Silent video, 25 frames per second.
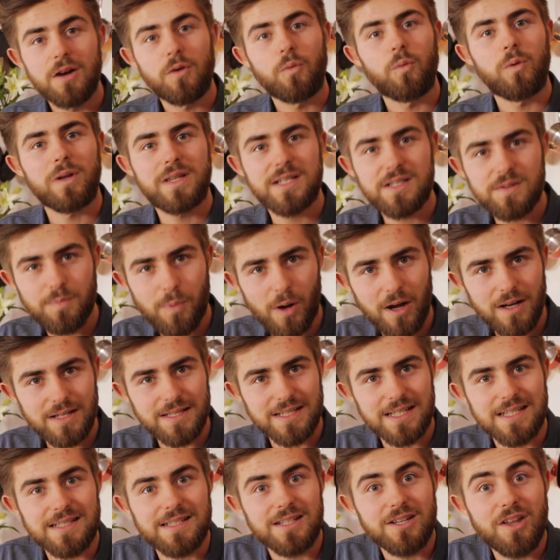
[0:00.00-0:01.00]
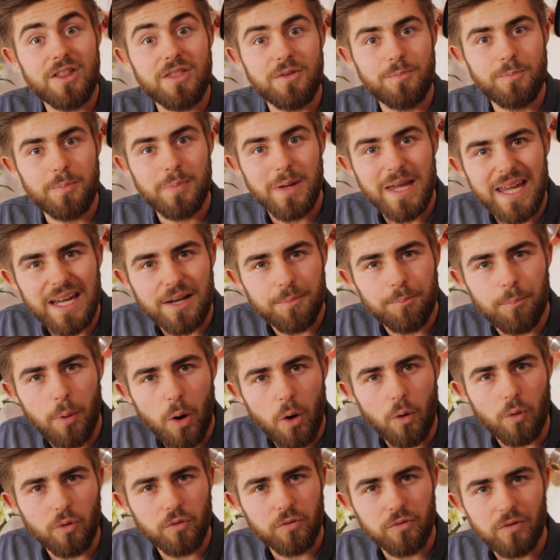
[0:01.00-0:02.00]
with spices and other big,
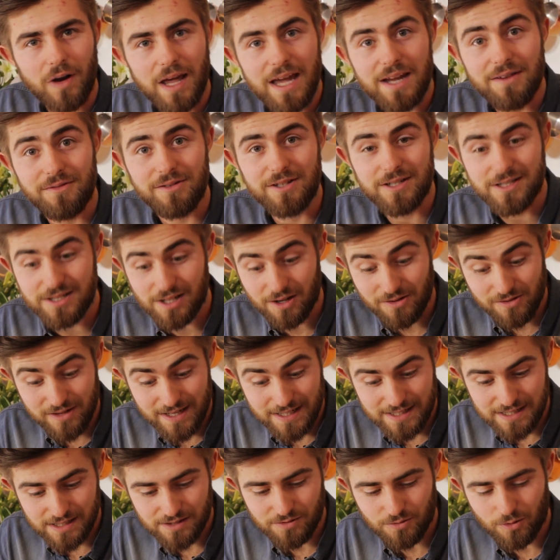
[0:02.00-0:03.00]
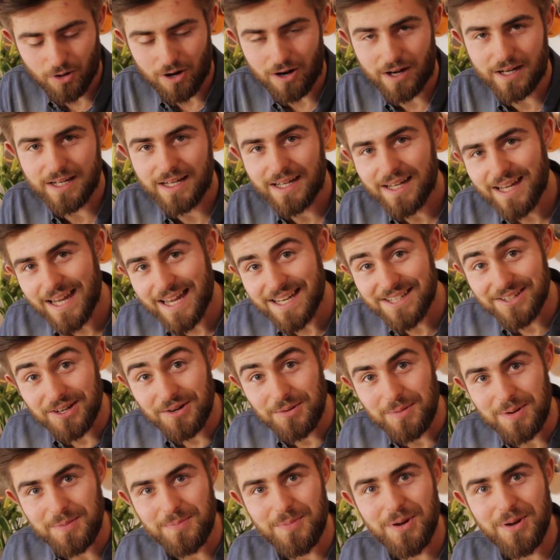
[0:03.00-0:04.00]
bold flavors. So this is why it's gonna be